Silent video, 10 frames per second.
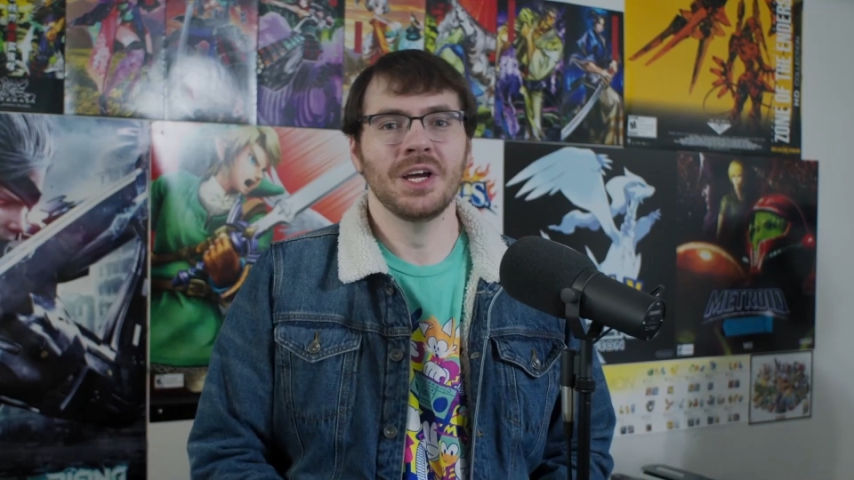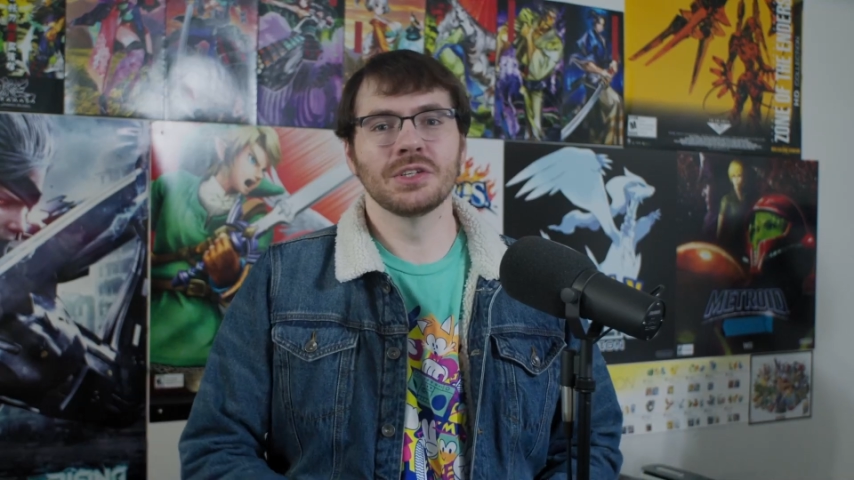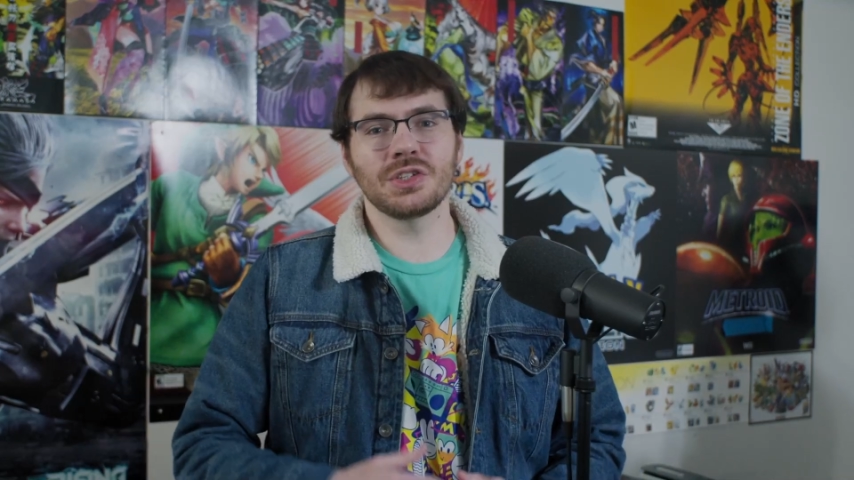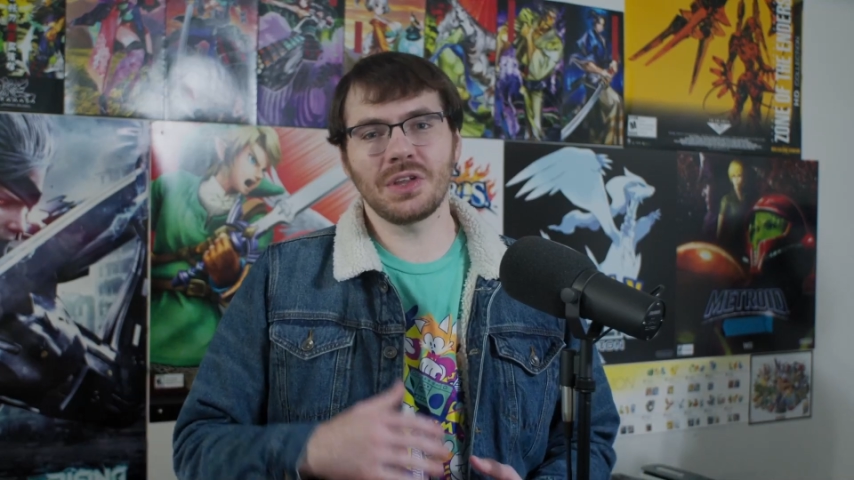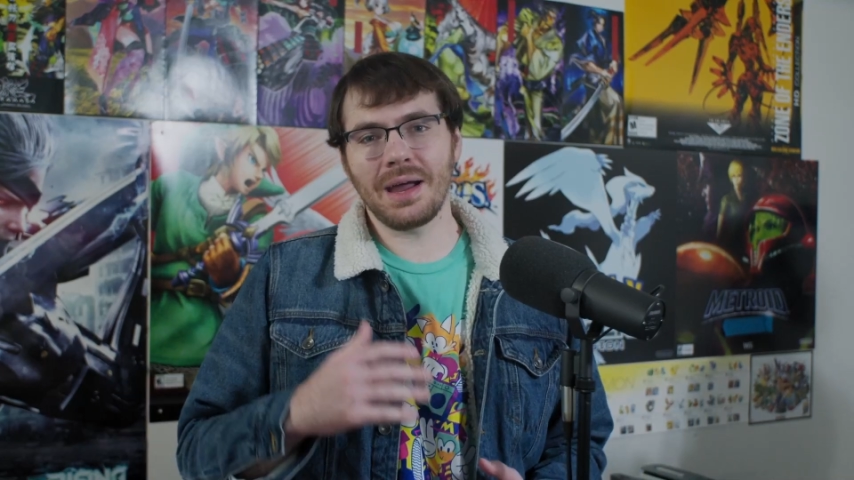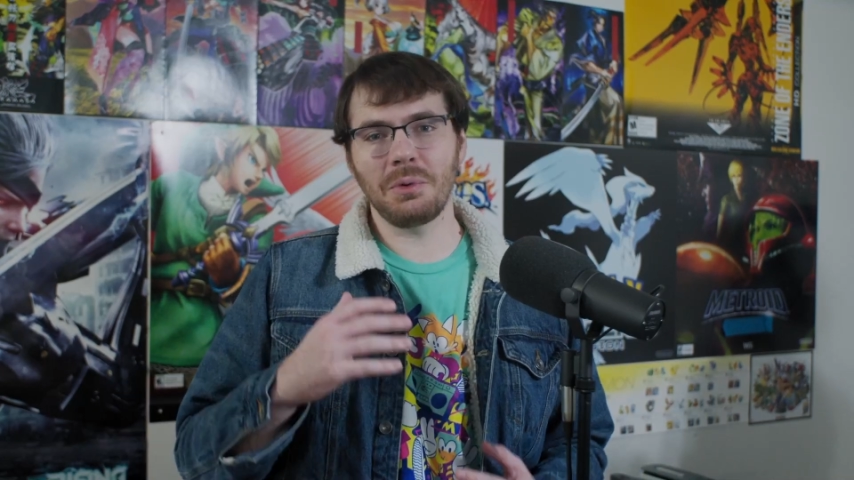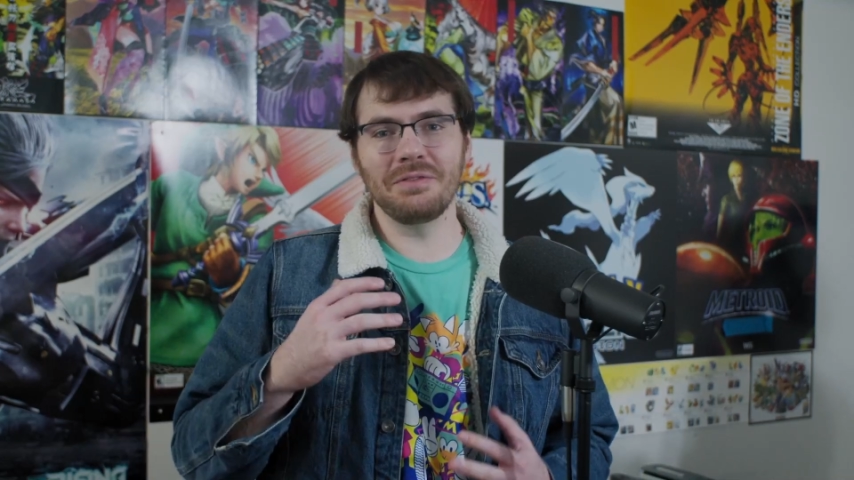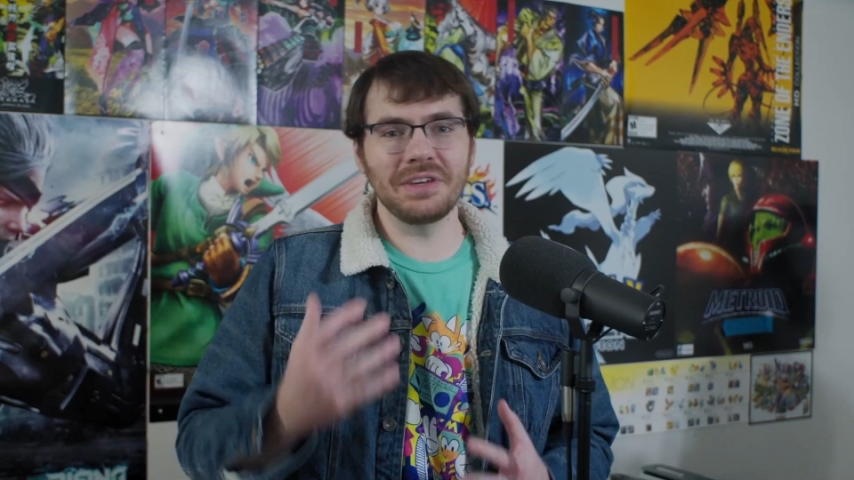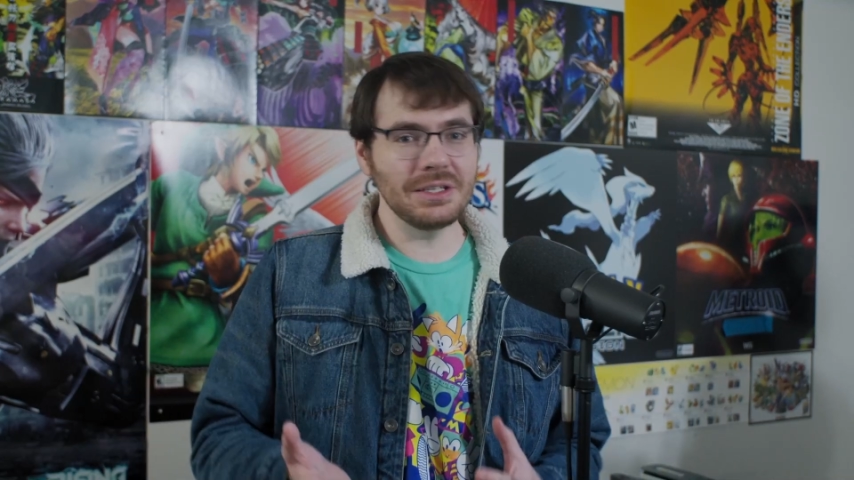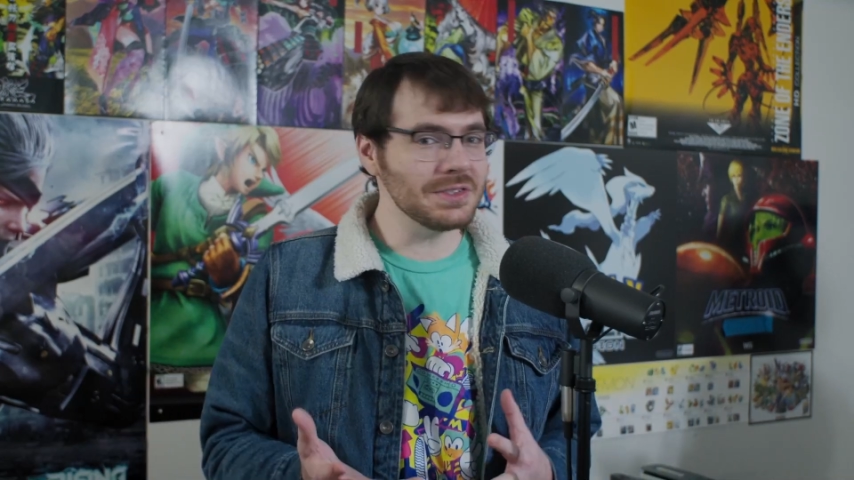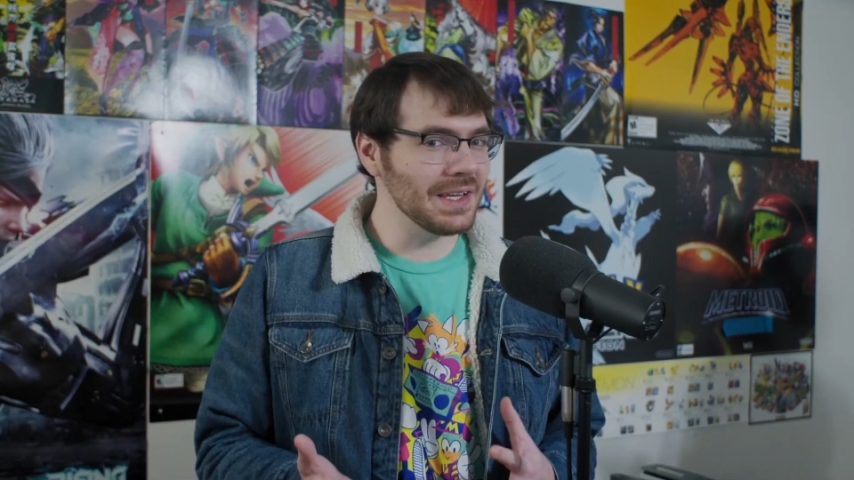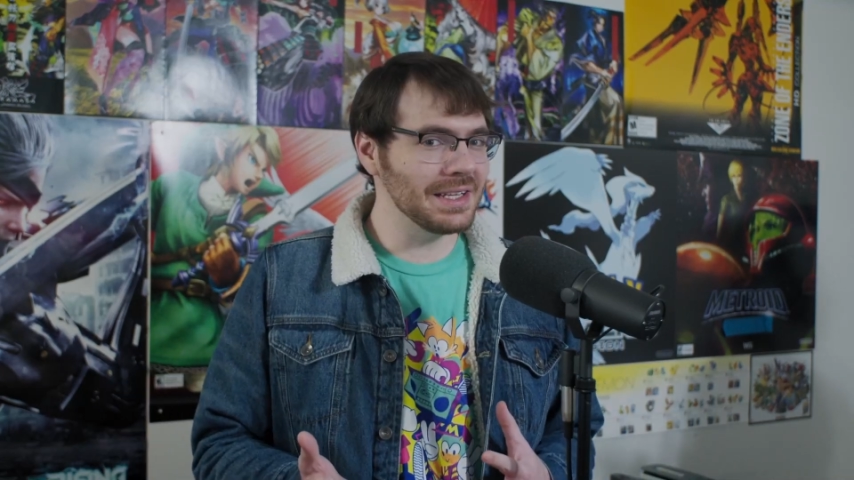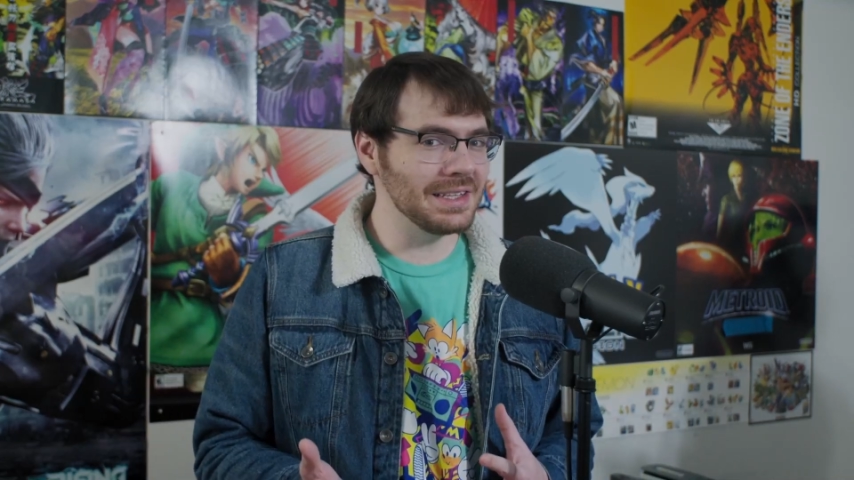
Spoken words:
so that way videos like